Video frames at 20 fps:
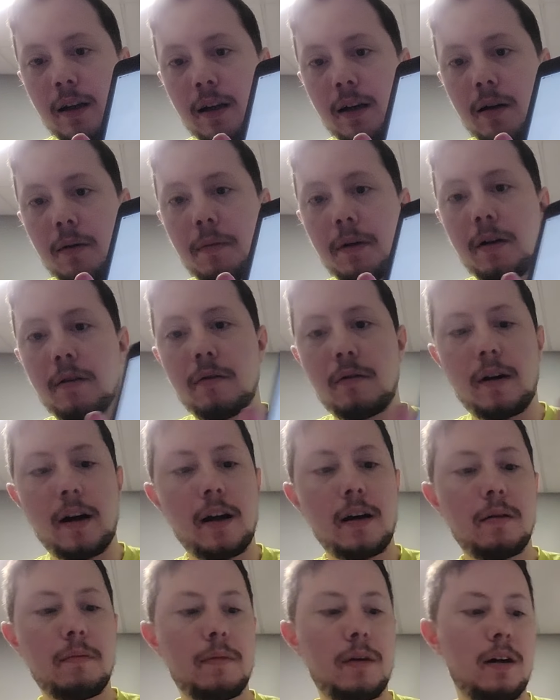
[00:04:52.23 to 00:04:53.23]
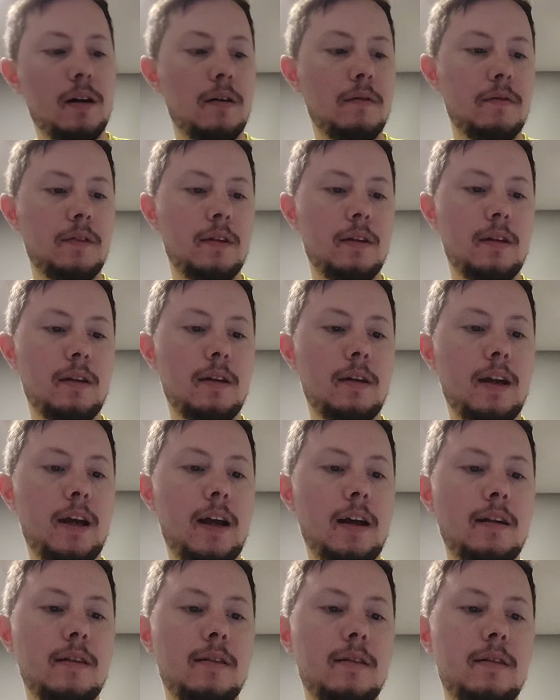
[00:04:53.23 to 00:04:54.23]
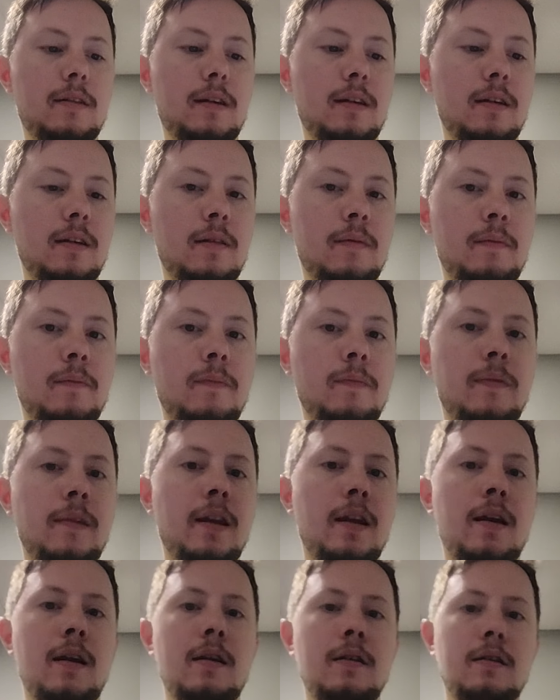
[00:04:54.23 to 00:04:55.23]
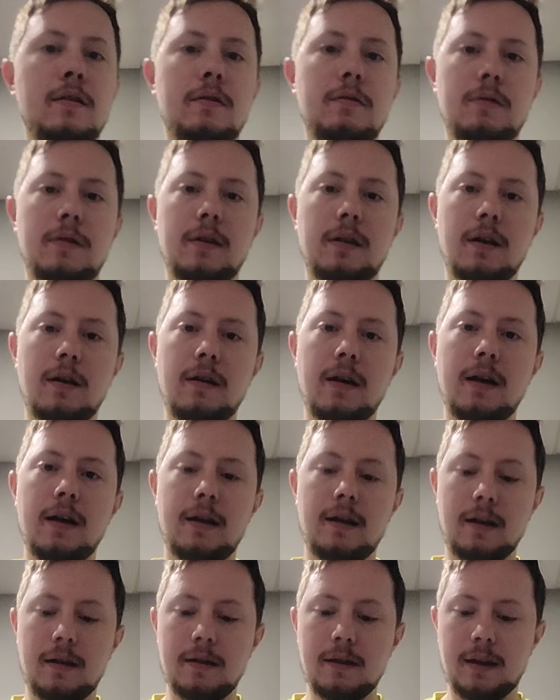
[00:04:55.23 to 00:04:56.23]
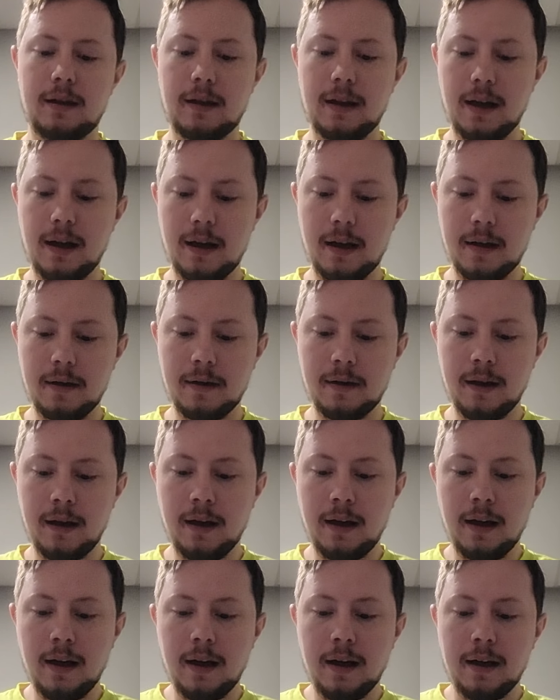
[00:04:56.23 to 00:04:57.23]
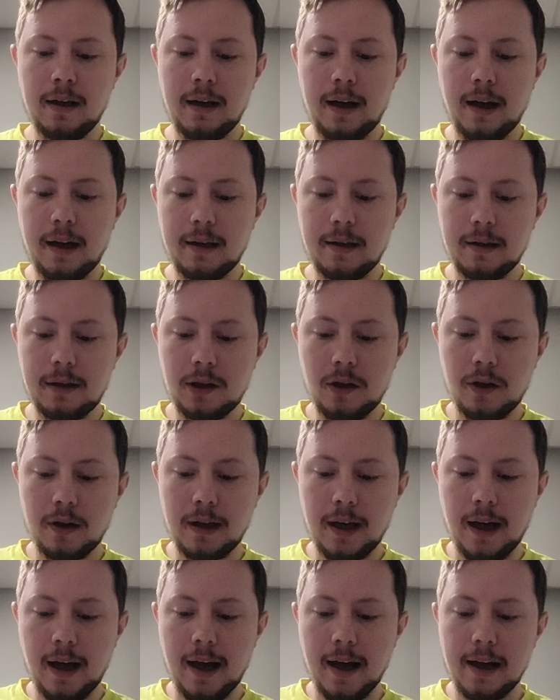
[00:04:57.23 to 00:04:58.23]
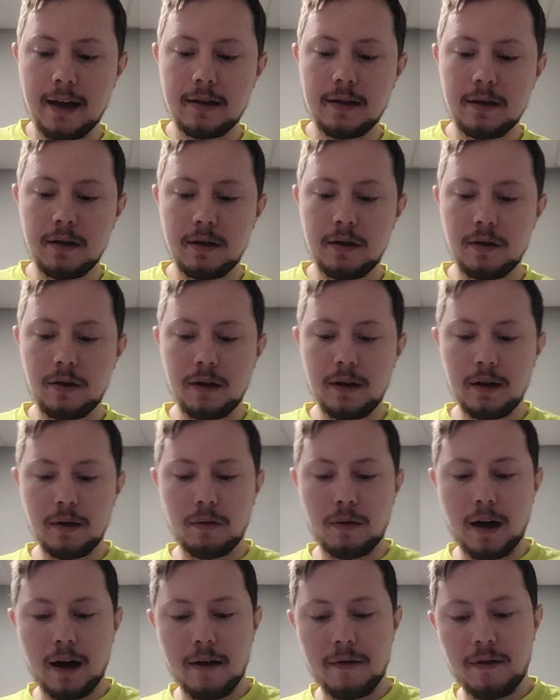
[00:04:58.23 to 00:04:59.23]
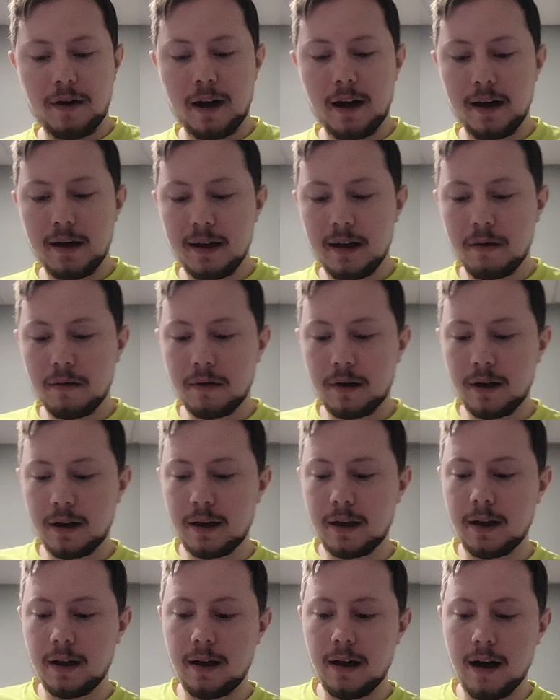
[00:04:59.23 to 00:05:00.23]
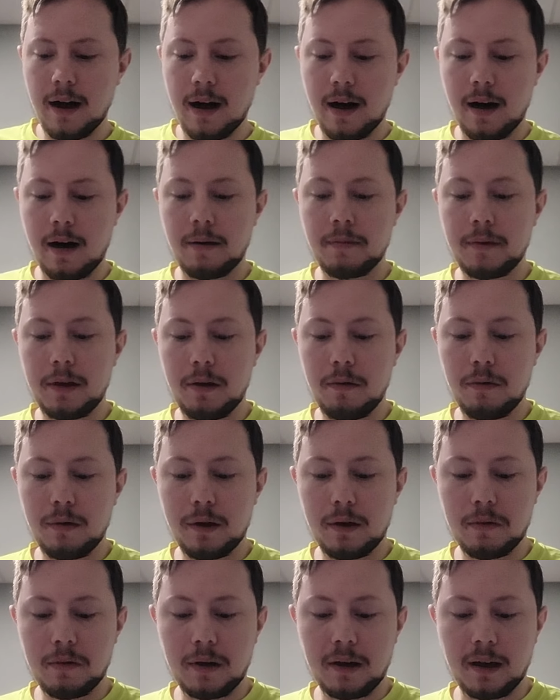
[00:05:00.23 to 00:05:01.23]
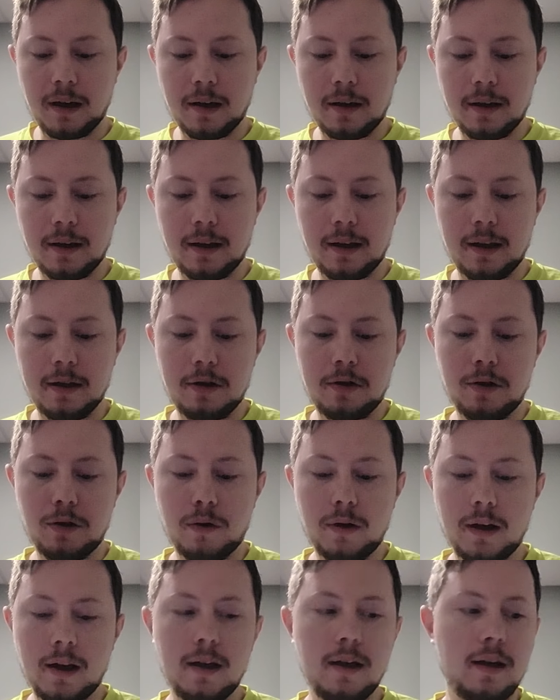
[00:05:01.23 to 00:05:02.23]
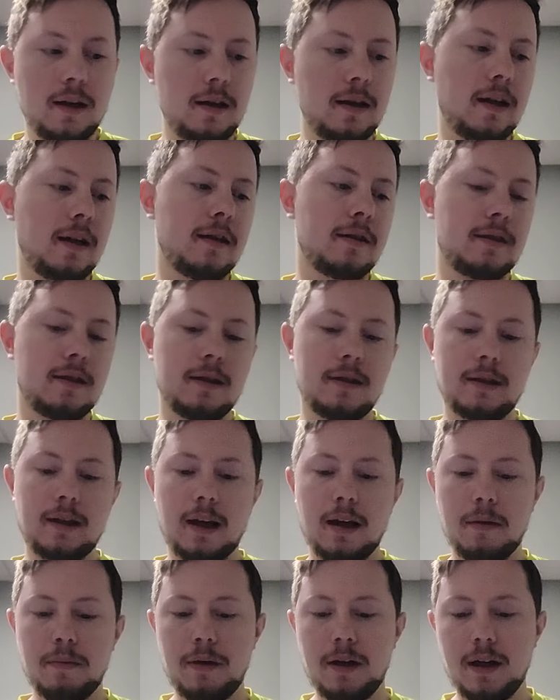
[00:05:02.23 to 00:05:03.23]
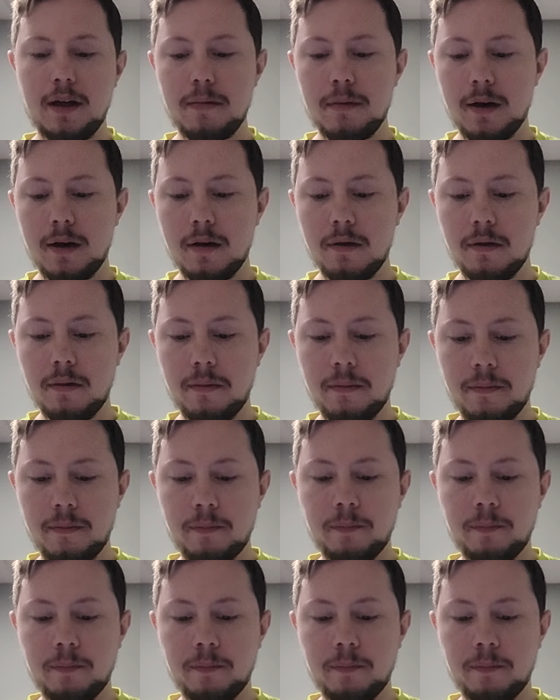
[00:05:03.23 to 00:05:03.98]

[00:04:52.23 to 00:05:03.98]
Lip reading: It'll be right above the next. So we're going to go ahead and click that. Next, it's going to ask to join the Wi-Fi network. You will want to click join. That's its AP mode.